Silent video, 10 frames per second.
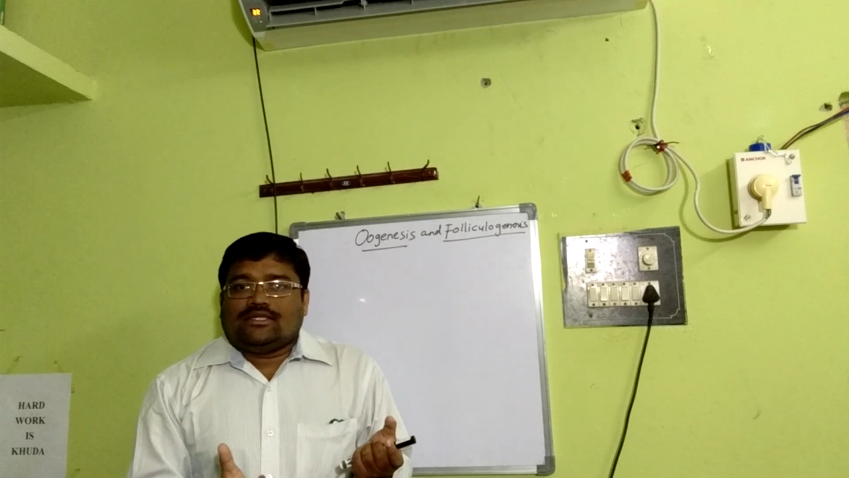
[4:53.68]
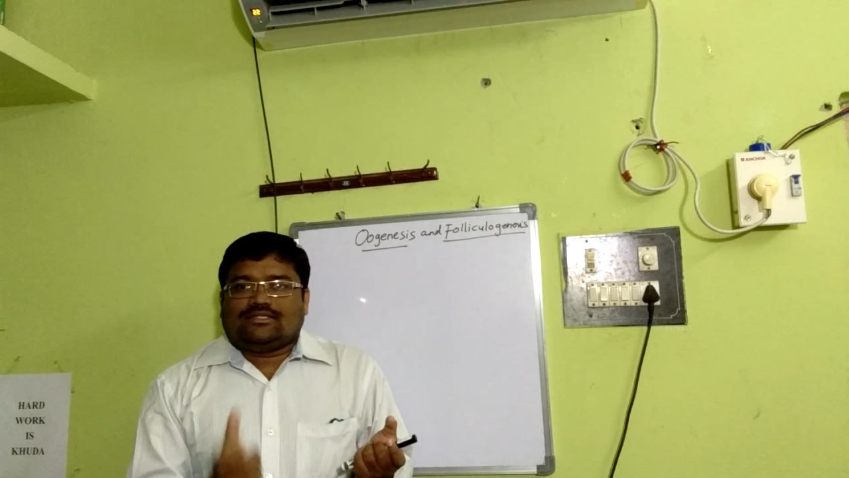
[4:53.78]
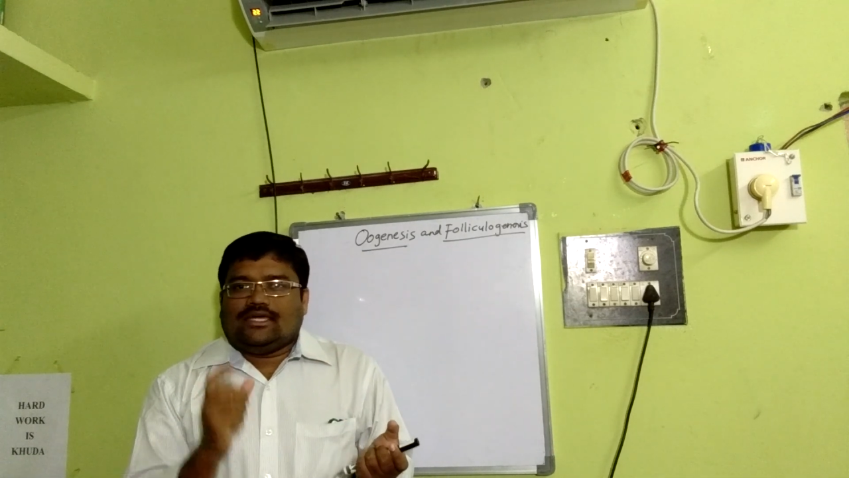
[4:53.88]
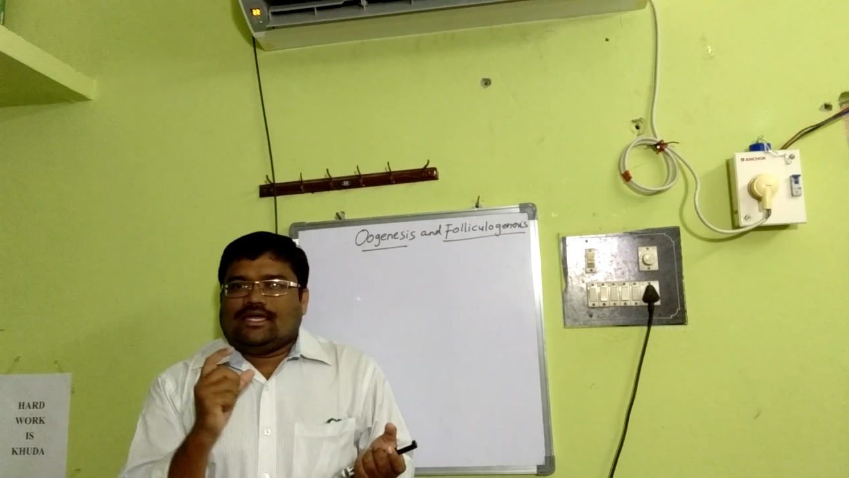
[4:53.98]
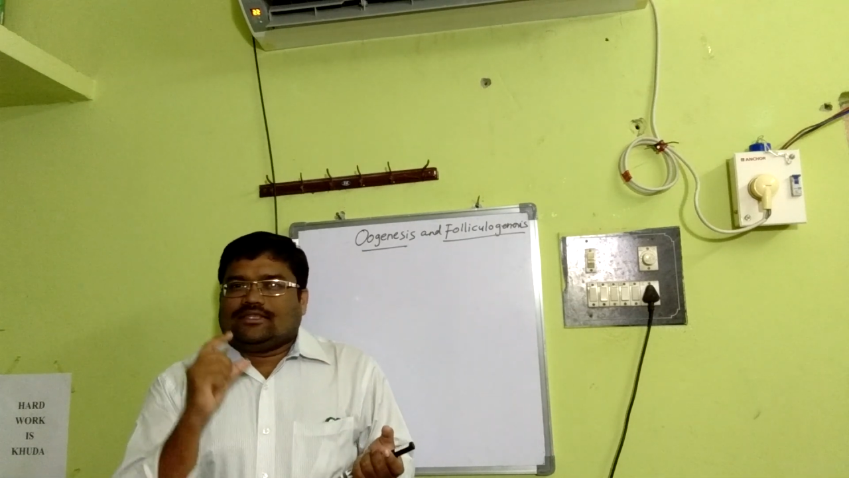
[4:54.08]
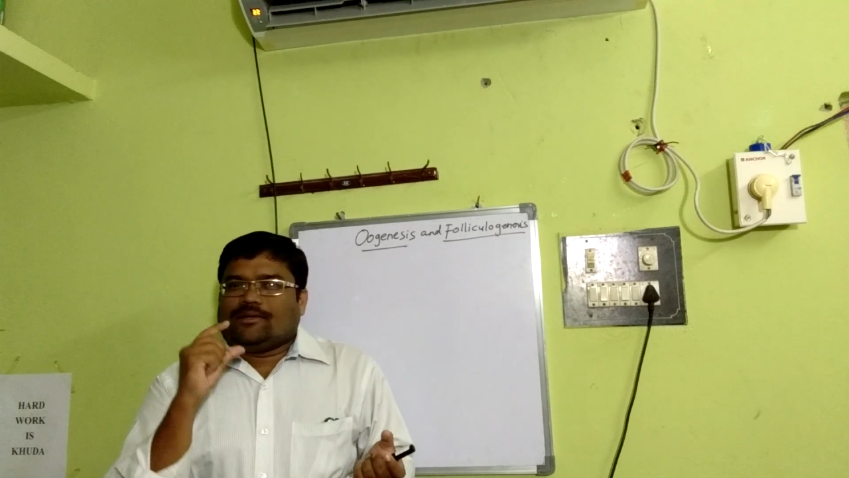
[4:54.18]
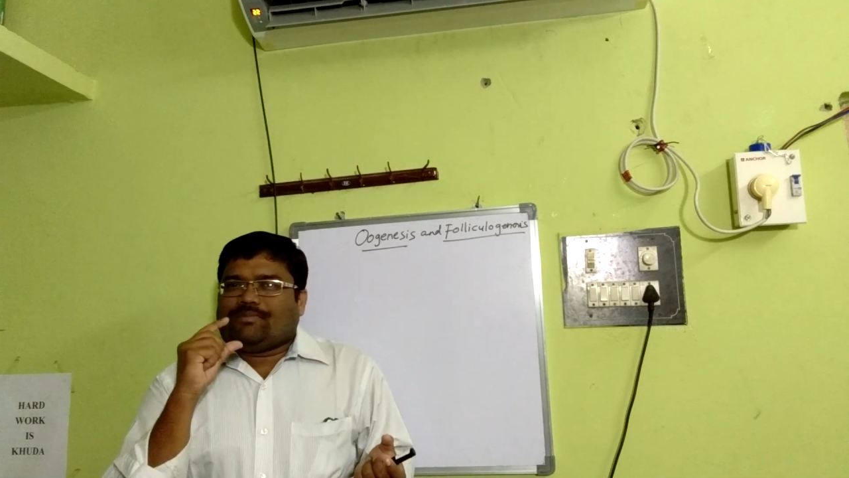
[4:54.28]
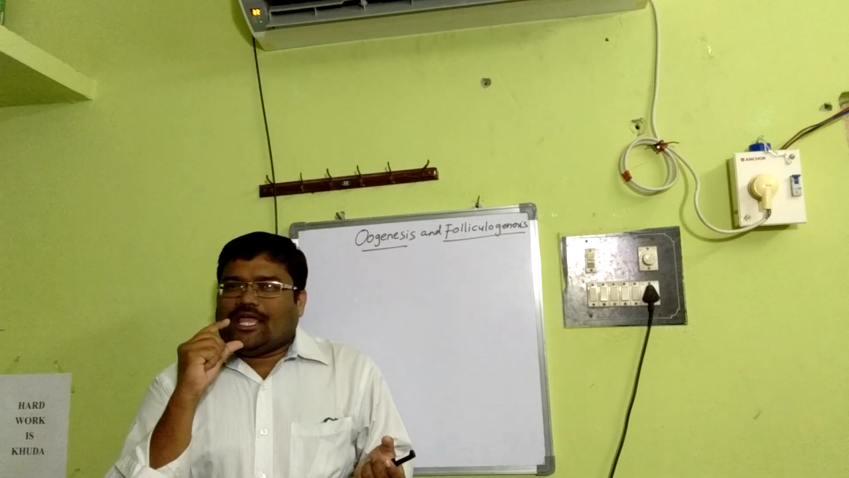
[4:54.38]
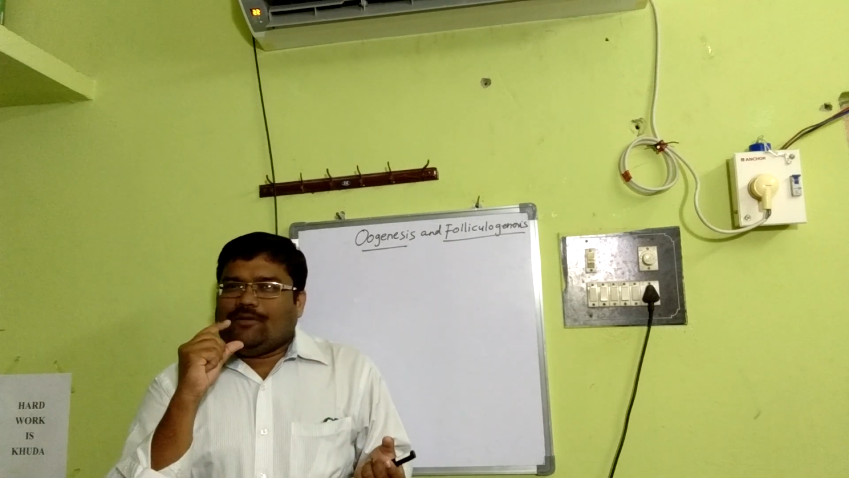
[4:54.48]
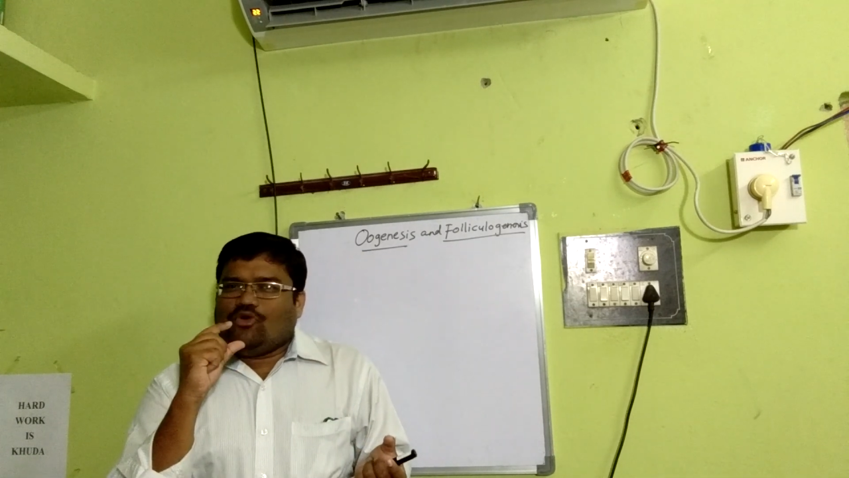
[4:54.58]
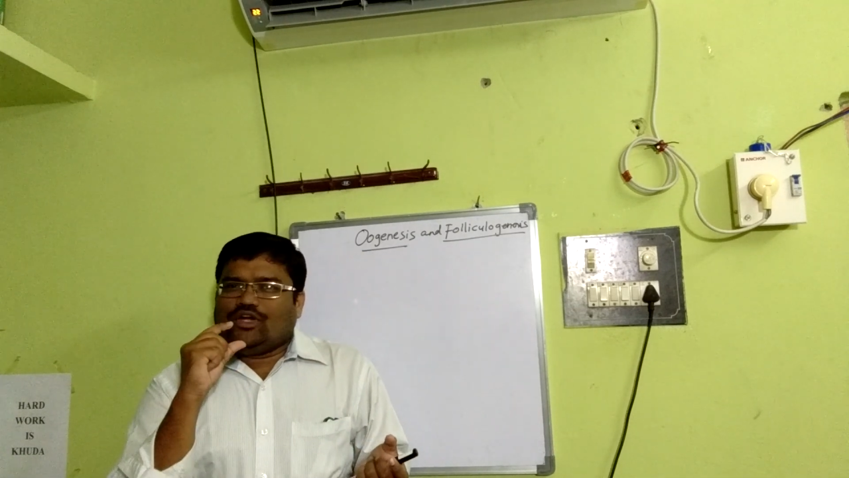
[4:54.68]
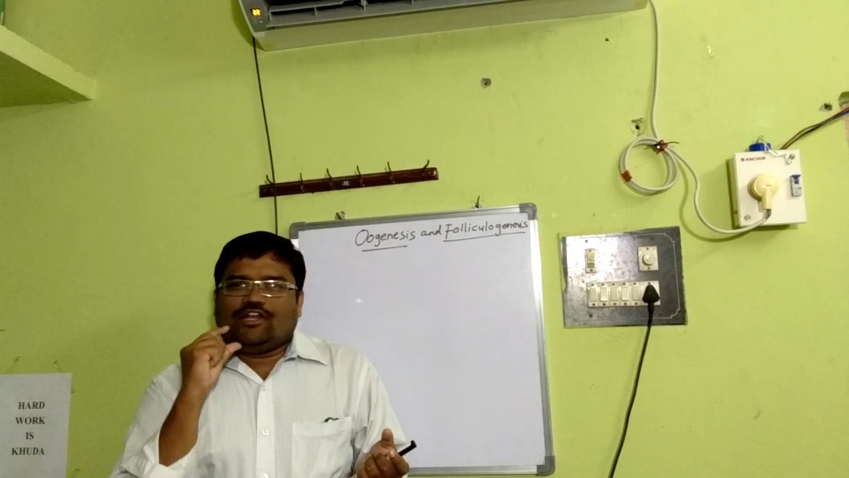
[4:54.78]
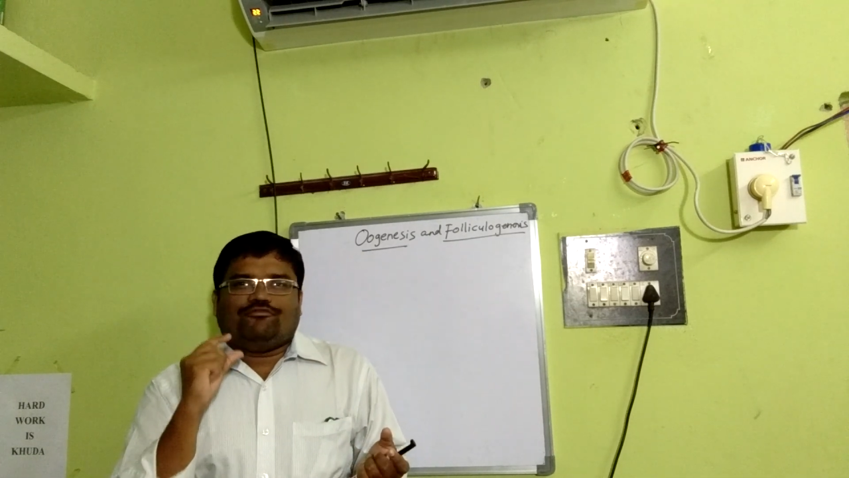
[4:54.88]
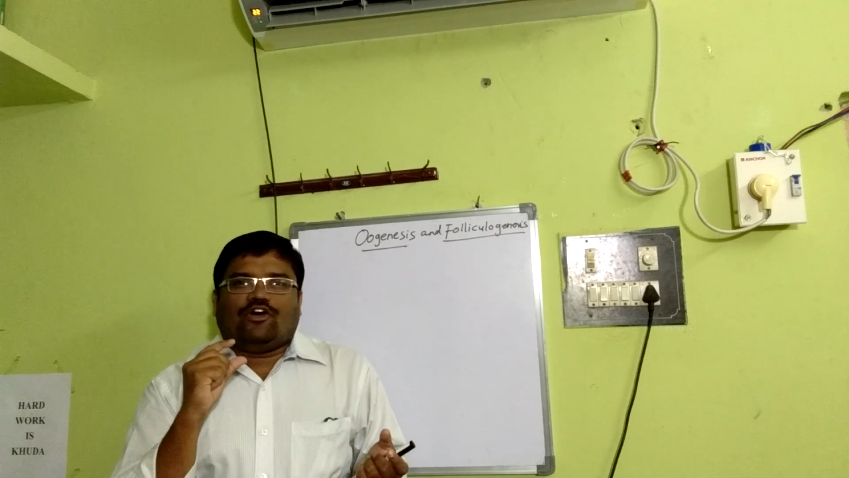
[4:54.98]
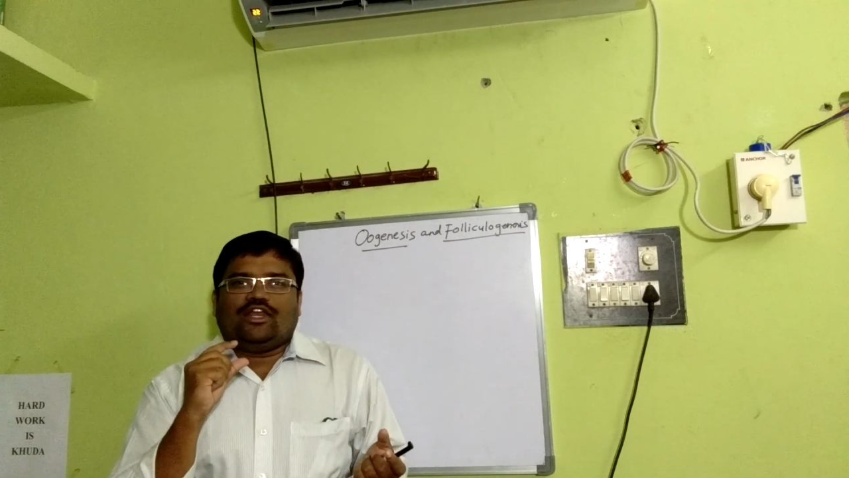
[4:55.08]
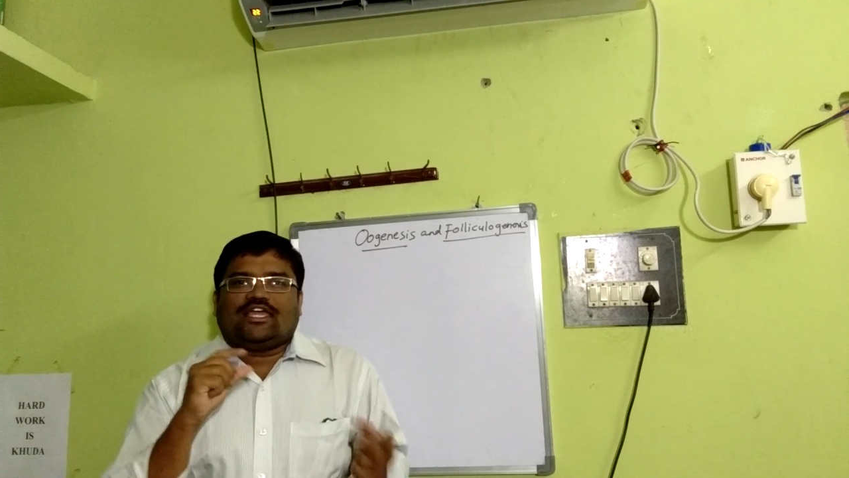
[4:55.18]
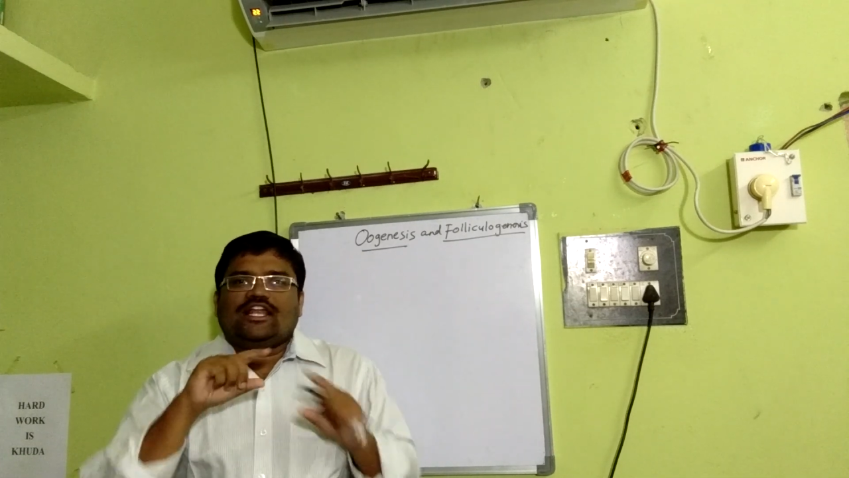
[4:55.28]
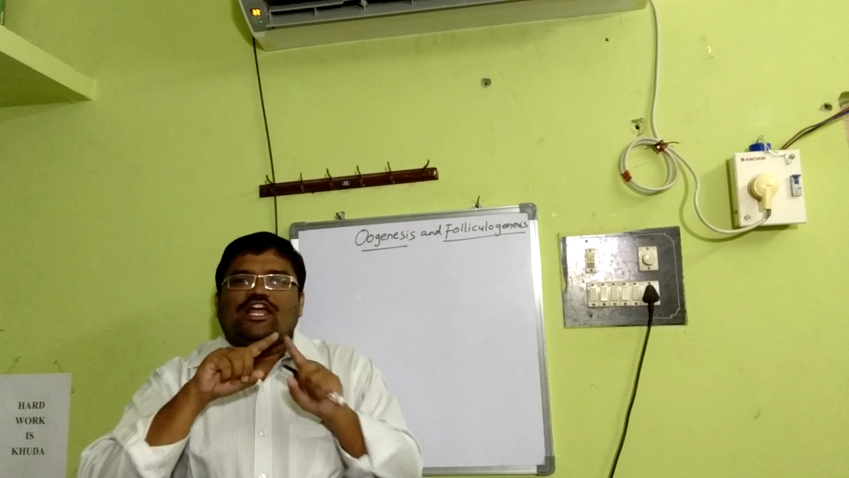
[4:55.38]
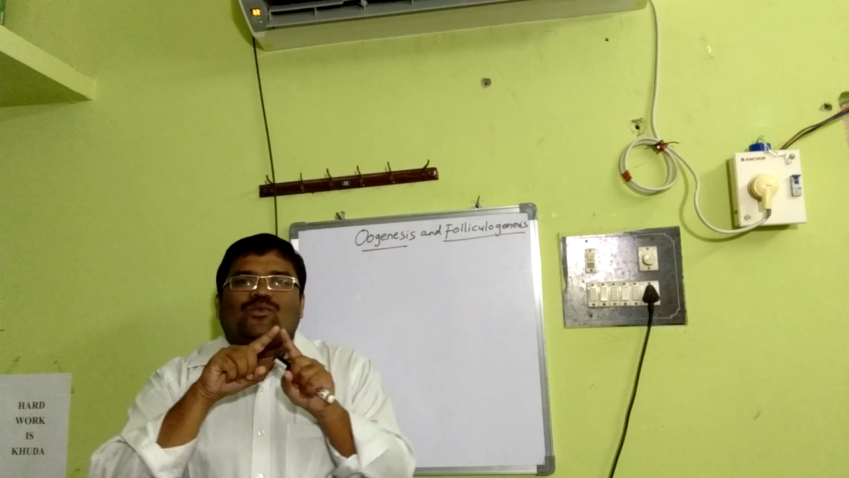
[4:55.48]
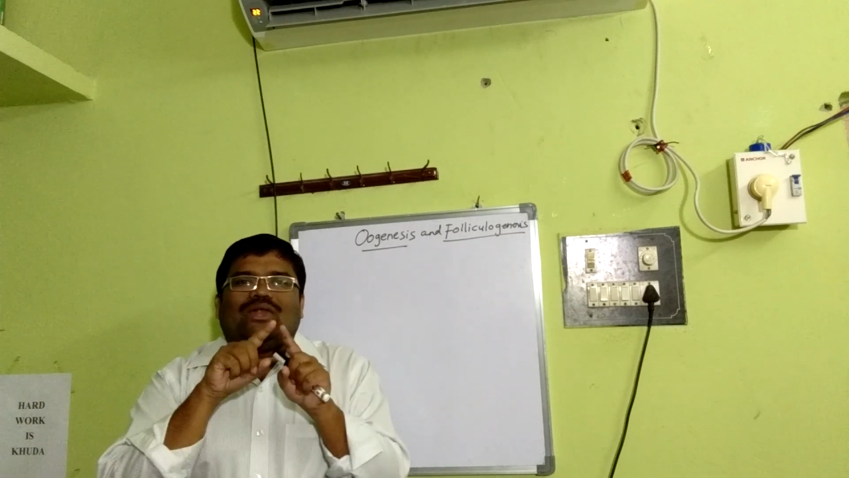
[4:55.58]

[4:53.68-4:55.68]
Say the primordial follicle